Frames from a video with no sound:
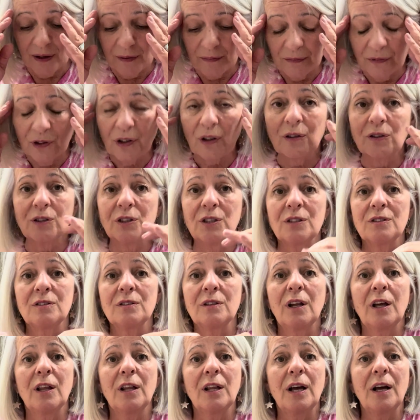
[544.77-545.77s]
doctors
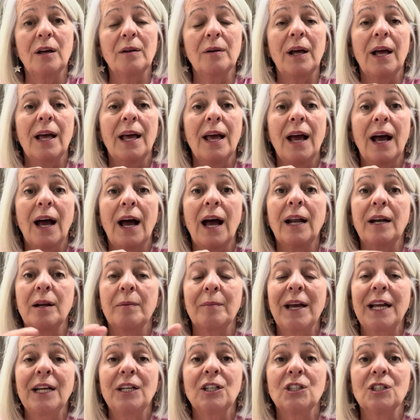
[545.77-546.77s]
and I'm
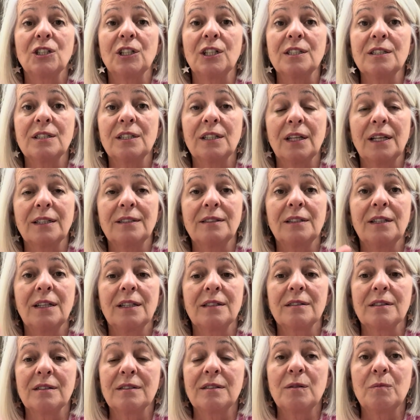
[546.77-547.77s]
anxious, and they see it
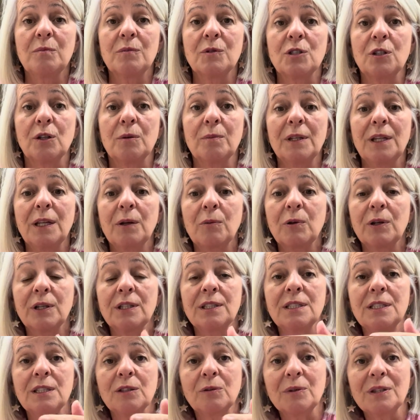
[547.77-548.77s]
as a symptom, and they want to
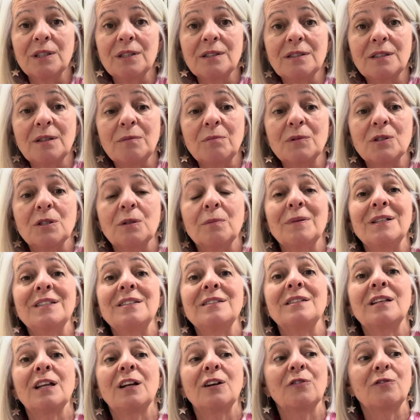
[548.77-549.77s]
deal with the symptom
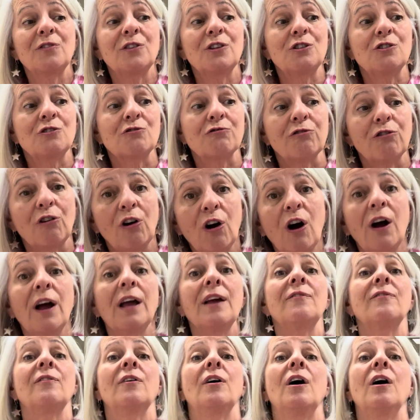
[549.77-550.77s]
instead of the
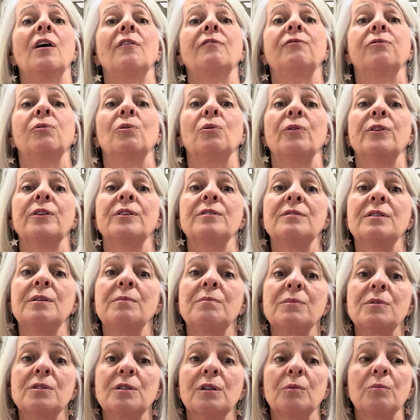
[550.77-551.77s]
driver for the
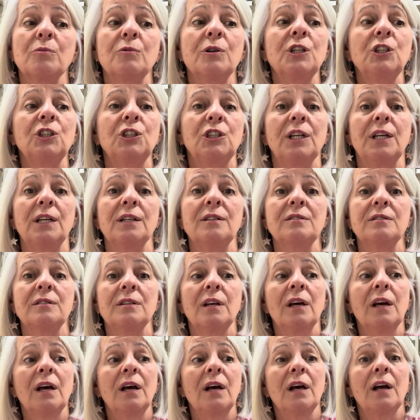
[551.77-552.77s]
symptom, which is
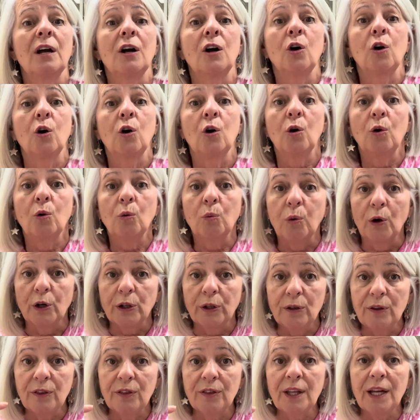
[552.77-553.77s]
what
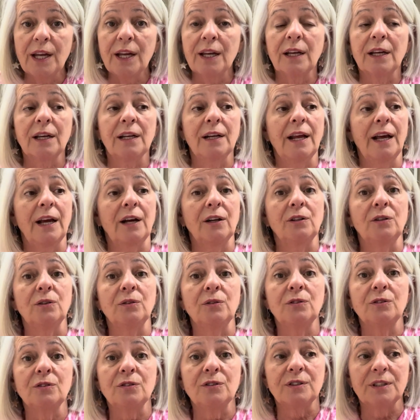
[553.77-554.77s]
you think and how you
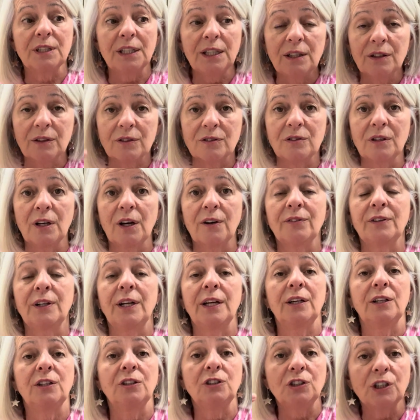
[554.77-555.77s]
see yourself and
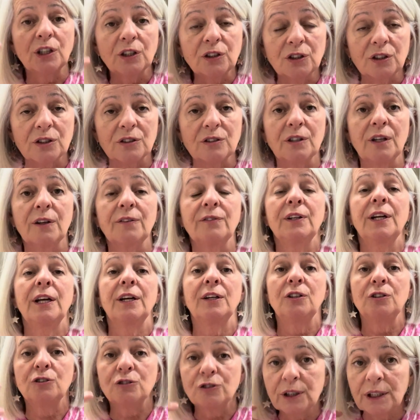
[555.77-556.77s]
how you judge yourself and how
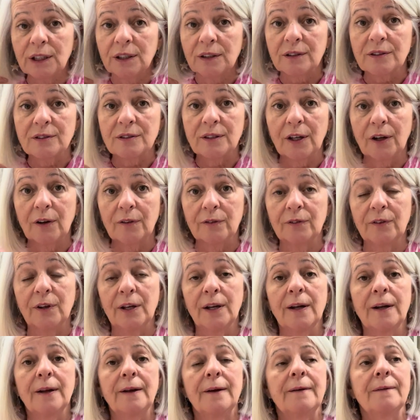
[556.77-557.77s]
you treat yourself.
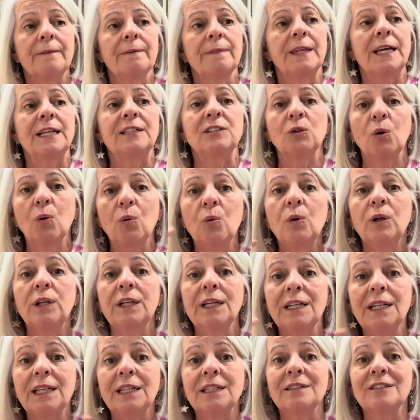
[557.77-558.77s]
It's all
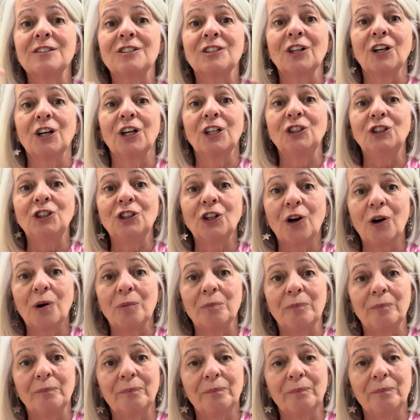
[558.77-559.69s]
an inside job.